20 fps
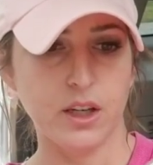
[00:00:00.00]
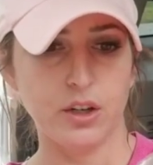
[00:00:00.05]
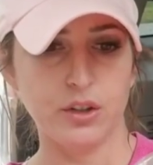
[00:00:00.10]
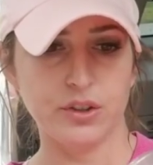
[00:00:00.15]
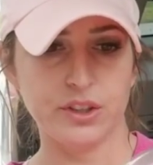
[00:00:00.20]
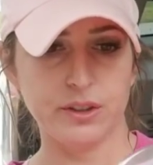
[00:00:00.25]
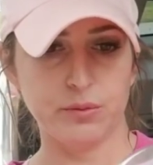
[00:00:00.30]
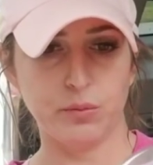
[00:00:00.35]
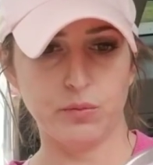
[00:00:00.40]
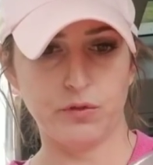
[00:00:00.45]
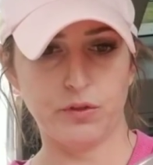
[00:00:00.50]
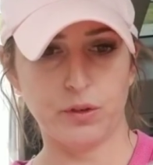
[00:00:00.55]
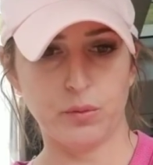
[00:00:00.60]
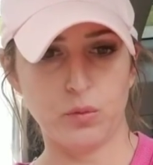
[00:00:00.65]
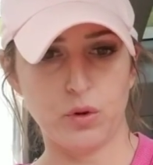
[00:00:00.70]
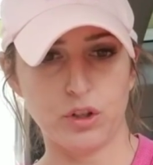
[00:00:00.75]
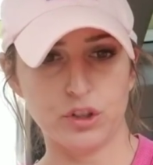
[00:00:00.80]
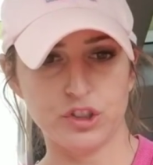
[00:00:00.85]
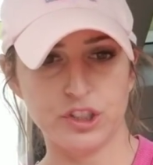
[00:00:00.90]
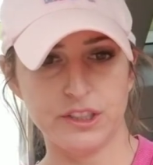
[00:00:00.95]
Oh, it's in, from
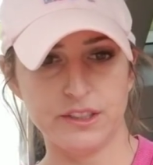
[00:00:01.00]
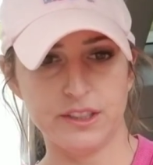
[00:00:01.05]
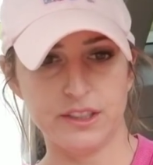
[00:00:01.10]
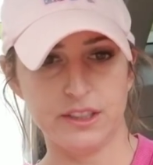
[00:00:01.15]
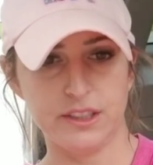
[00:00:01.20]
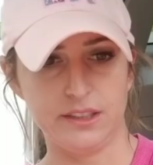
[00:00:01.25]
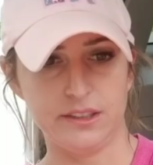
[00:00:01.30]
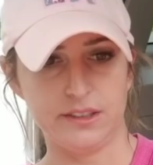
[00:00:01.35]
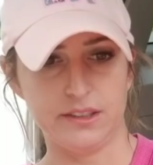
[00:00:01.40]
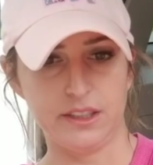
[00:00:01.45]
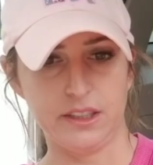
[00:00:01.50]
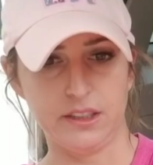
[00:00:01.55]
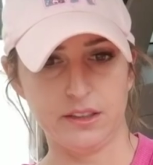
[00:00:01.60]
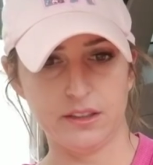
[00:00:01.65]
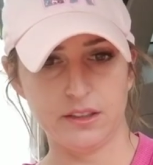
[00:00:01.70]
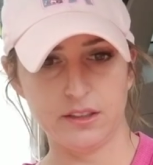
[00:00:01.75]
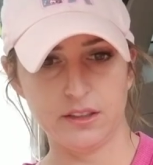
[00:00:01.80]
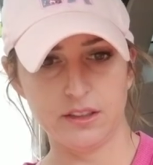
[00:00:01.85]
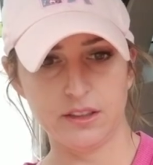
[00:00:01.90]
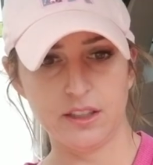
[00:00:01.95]
Washington, D.C.
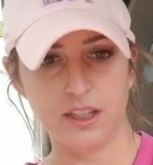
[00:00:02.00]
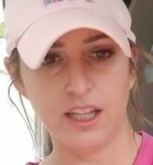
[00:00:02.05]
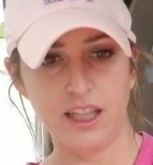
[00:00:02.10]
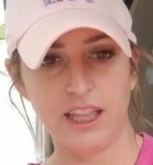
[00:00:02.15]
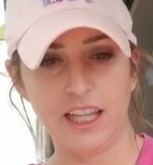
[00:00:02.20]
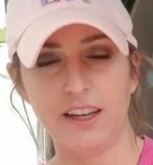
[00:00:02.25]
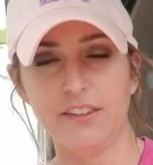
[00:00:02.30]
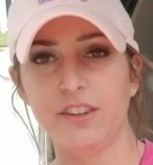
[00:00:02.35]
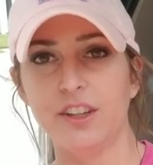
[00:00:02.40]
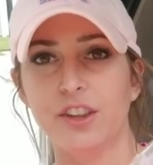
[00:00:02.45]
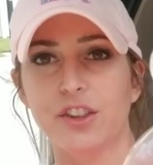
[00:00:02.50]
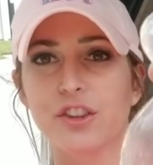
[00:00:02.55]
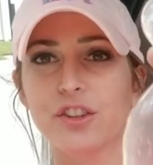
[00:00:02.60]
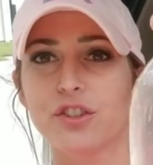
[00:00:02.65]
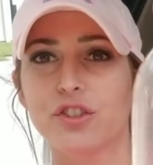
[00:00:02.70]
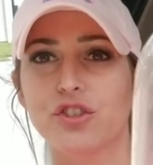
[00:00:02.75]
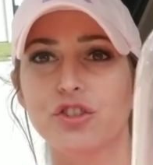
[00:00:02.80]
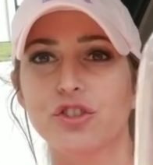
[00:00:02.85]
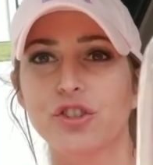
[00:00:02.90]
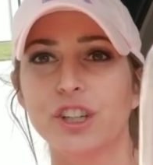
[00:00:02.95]
11th
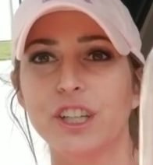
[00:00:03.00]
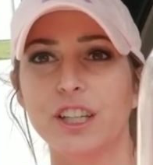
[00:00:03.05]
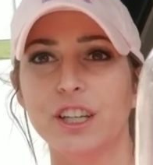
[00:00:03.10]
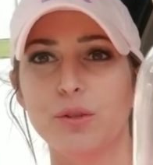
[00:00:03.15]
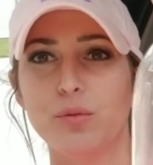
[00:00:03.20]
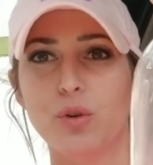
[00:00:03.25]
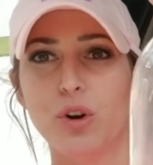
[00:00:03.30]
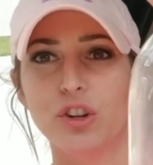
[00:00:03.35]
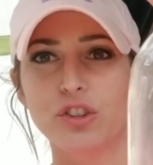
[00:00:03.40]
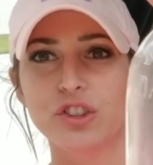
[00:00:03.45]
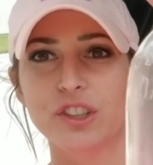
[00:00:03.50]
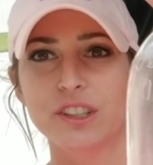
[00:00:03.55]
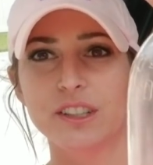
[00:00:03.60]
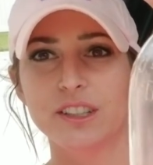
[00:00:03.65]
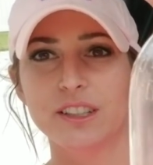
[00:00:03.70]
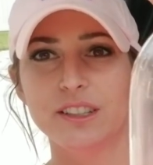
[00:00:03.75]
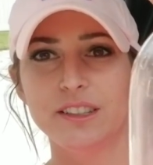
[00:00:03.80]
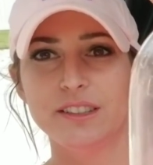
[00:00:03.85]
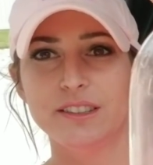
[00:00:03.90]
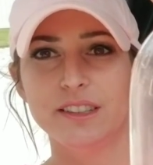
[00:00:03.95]
Street in
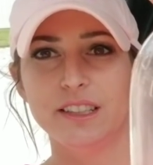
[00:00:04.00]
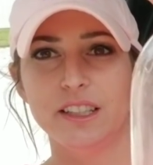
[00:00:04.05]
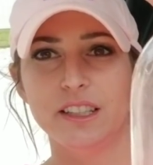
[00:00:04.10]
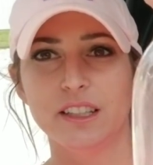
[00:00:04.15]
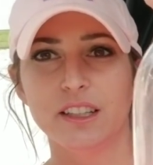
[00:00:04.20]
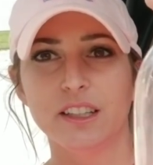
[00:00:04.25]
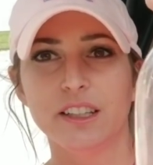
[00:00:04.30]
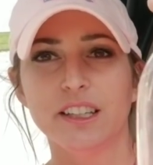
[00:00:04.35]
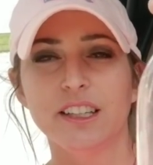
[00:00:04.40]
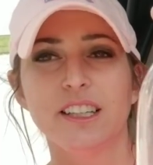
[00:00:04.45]
Washington, D.C.